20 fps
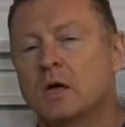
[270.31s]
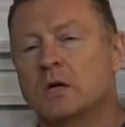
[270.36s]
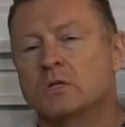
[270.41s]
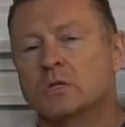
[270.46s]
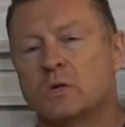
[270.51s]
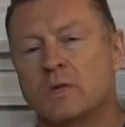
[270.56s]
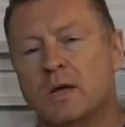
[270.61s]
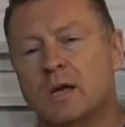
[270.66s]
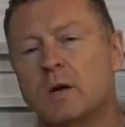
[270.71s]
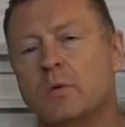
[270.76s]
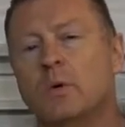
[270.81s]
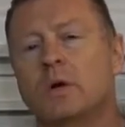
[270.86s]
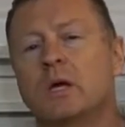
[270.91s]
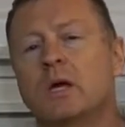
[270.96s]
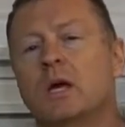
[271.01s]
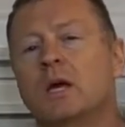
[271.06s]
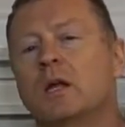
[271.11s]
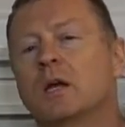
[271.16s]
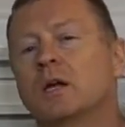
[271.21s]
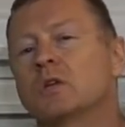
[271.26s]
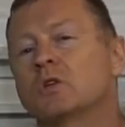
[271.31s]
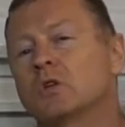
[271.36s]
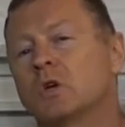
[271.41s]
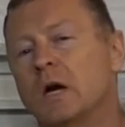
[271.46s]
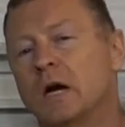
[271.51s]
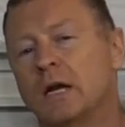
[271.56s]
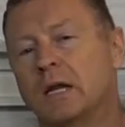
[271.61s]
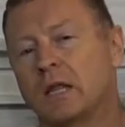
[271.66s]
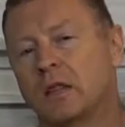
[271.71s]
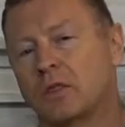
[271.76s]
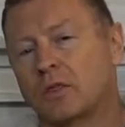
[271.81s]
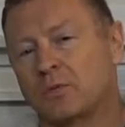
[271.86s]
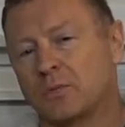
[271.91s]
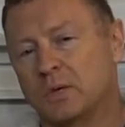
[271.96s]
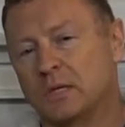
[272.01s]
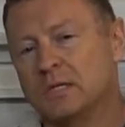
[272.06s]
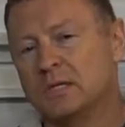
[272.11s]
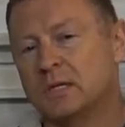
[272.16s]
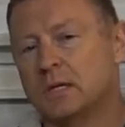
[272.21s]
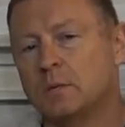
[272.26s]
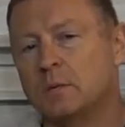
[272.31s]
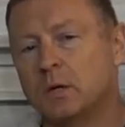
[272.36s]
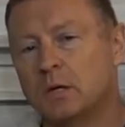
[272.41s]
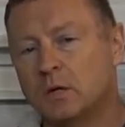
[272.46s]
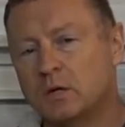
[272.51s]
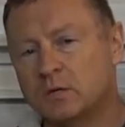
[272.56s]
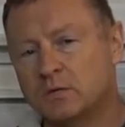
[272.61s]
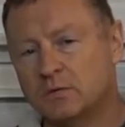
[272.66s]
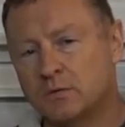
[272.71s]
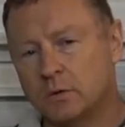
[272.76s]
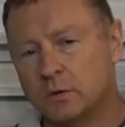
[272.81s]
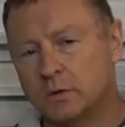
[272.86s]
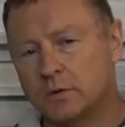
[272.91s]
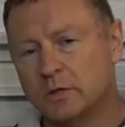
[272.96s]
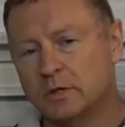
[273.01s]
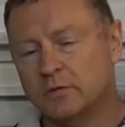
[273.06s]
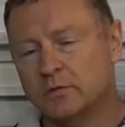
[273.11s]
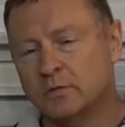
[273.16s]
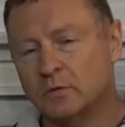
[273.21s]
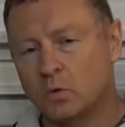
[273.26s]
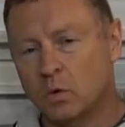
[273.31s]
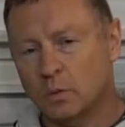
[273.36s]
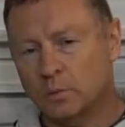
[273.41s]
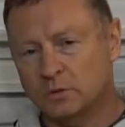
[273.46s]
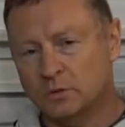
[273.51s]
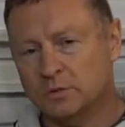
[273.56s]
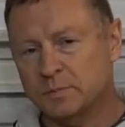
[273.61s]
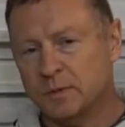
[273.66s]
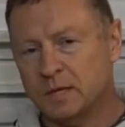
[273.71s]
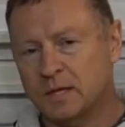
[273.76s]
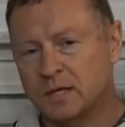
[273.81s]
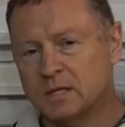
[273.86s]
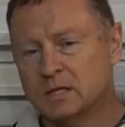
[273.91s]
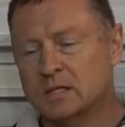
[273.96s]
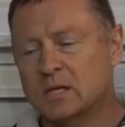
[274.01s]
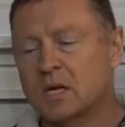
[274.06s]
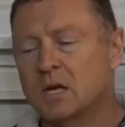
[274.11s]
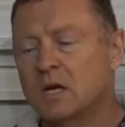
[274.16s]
So then I went ahead and tried it 3 centimeters forward of normal spots.